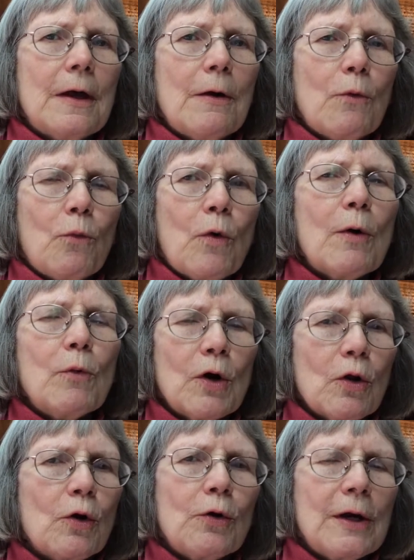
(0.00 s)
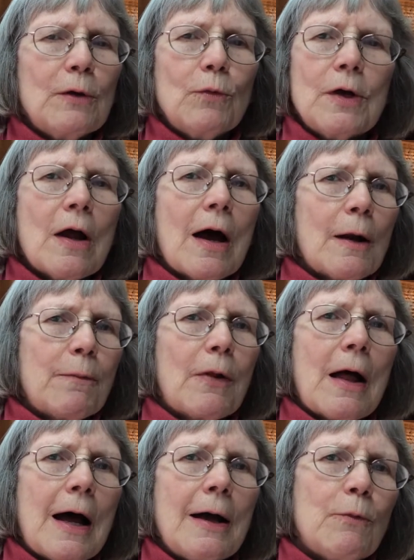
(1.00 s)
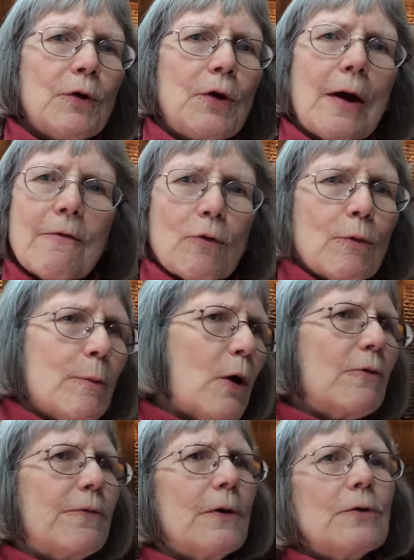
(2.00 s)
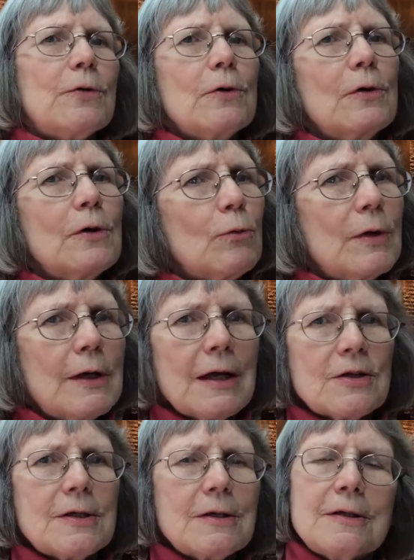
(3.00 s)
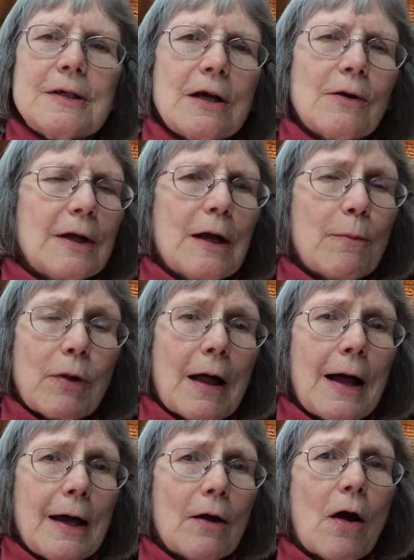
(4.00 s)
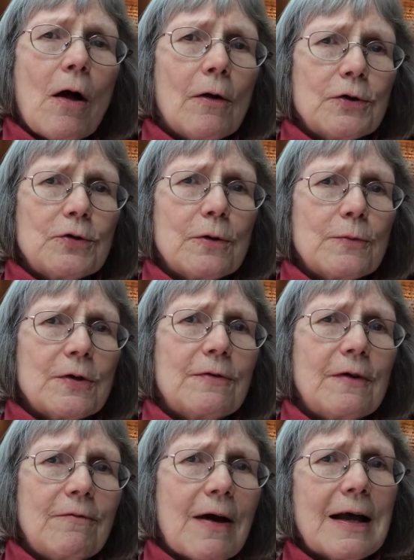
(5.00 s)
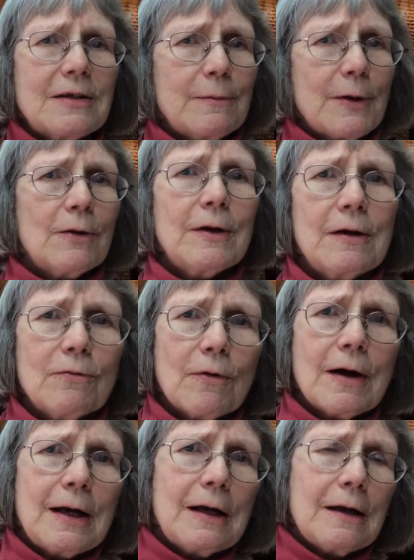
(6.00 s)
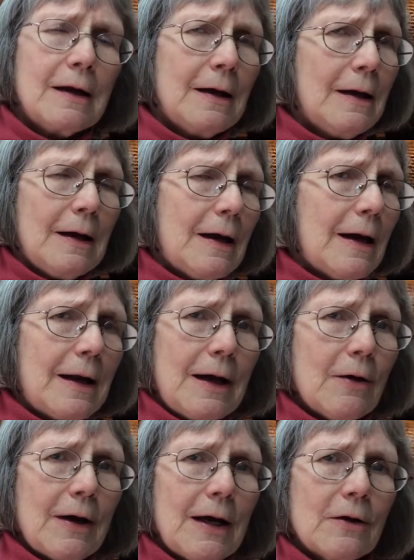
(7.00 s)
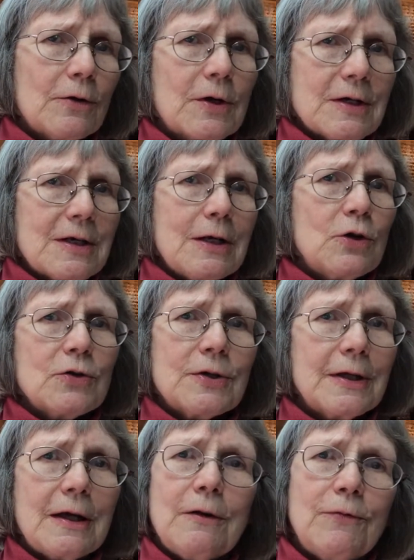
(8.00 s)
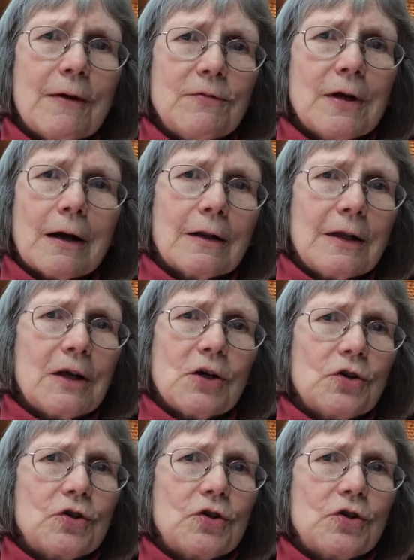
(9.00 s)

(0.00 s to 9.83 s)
What we're learning would not apply where you have a remote filter. It wouldn't necessarily apply at all in terms of the advisability of running an air handler continuously if you have duct leakage